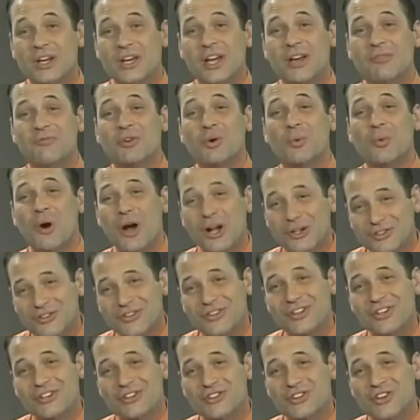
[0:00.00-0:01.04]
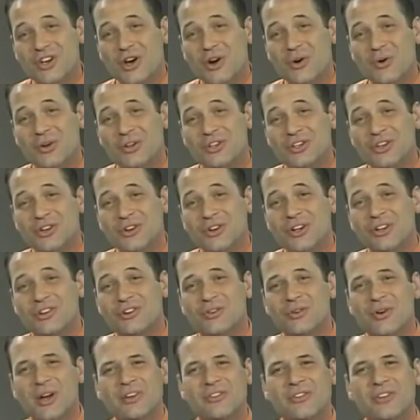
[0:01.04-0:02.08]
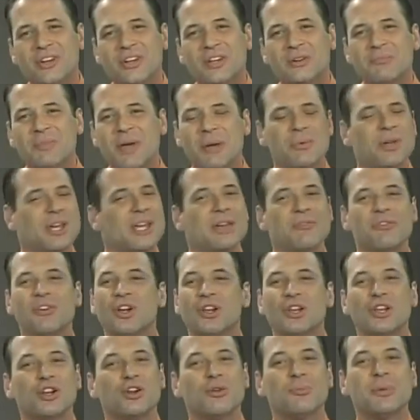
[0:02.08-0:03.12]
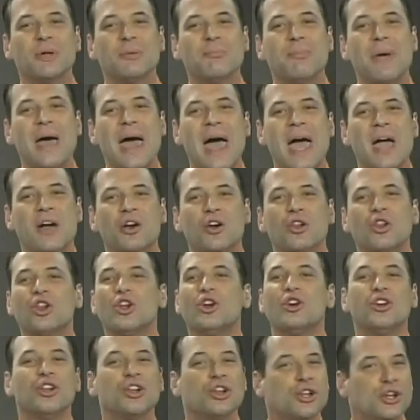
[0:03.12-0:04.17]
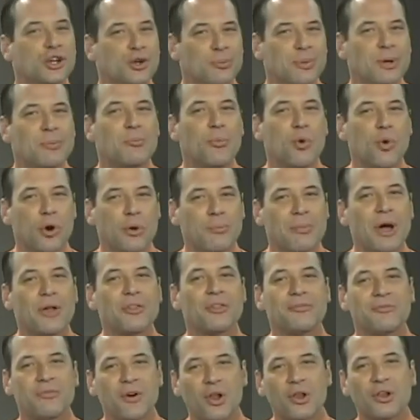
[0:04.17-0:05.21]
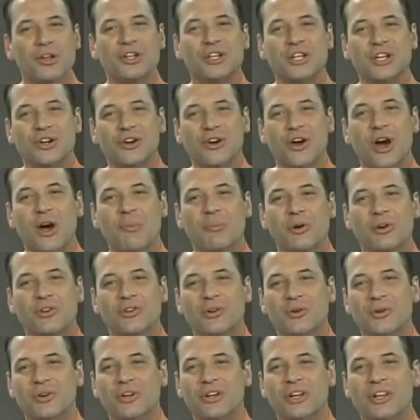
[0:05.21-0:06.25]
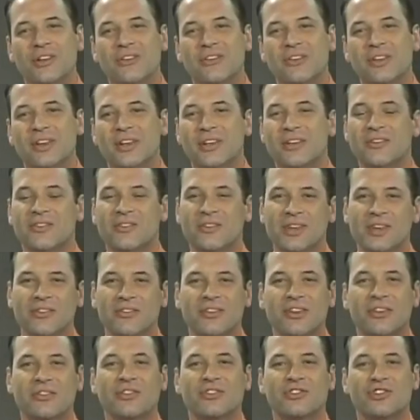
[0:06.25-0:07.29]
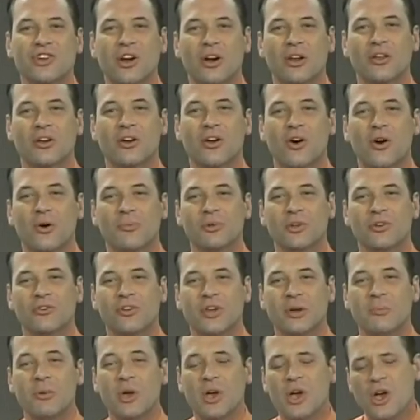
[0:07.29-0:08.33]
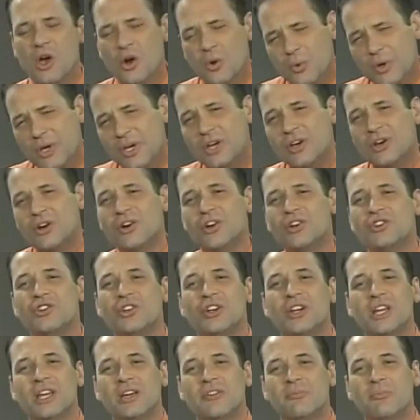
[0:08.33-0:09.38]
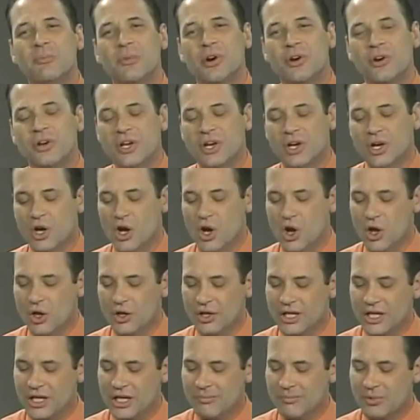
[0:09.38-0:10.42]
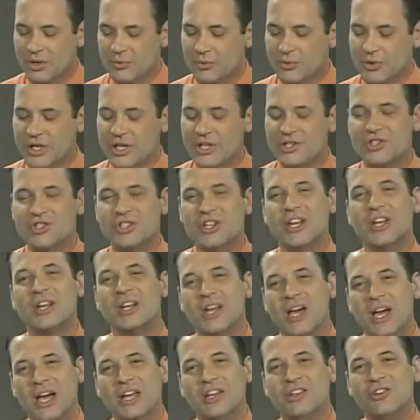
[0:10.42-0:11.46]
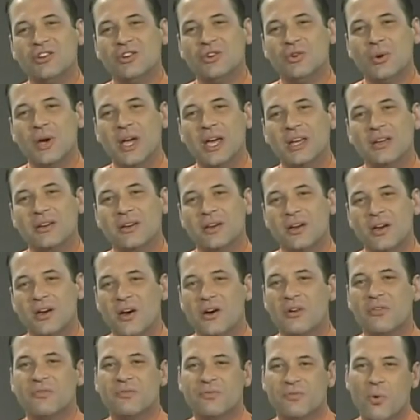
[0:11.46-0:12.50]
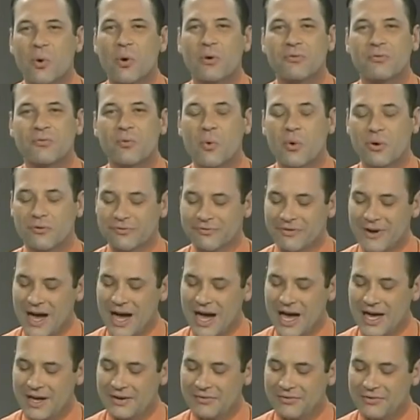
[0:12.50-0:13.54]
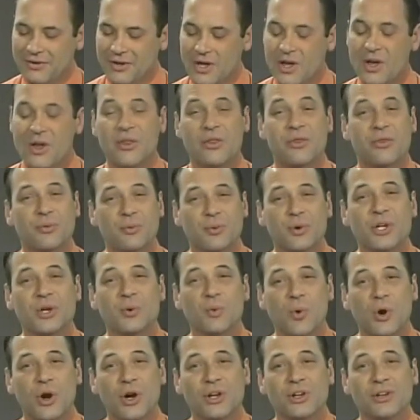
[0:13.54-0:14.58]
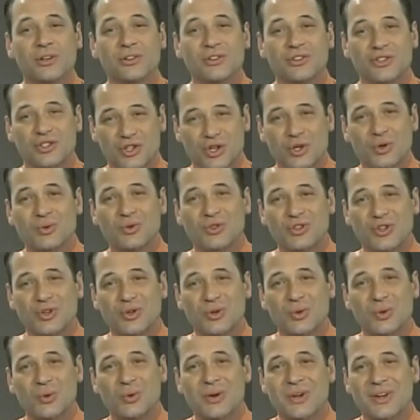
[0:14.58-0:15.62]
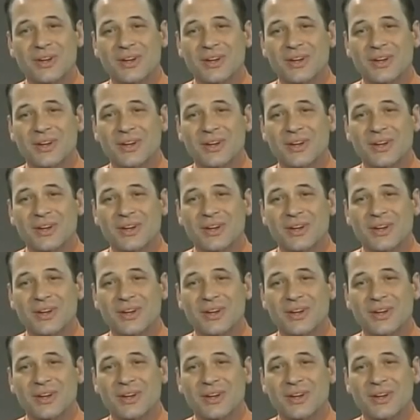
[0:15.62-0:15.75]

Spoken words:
if you're watching this show and you're interested in maybe giving a little bit back or learn a little bit more about the volunteer opportunities that exist at the Sharlot Hall Museum, we encourage you to give Murray a call. He can be reached at 928-445-3122.